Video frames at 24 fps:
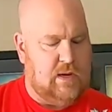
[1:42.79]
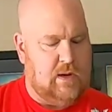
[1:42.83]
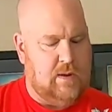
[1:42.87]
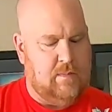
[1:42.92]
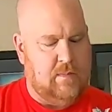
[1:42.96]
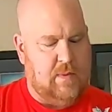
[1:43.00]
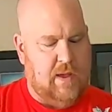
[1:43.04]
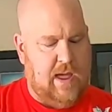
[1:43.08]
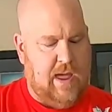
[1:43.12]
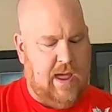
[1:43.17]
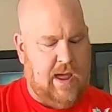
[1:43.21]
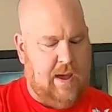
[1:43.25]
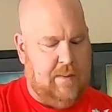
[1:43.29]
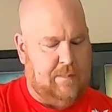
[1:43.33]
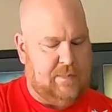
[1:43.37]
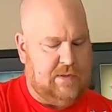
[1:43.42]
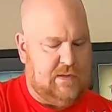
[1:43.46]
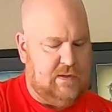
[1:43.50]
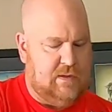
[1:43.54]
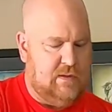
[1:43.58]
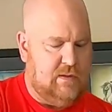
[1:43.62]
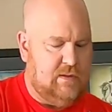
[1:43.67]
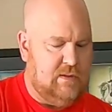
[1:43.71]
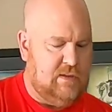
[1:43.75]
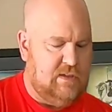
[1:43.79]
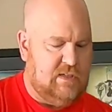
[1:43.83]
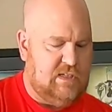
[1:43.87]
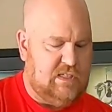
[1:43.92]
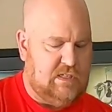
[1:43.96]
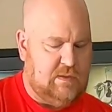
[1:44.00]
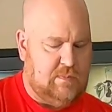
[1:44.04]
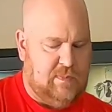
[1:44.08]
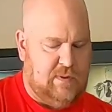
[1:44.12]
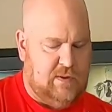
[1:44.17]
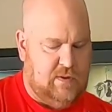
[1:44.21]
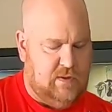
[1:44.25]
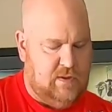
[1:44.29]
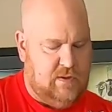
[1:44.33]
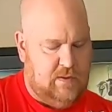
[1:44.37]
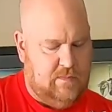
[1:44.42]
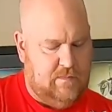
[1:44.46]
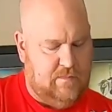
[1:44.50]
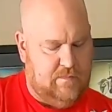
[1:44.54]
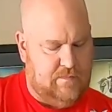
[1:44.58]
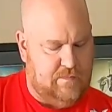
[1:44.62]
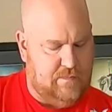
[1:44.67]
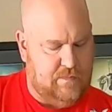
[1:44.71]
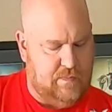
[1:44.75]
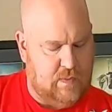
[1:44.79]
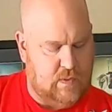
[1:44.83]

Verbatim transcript: am apt to spill them.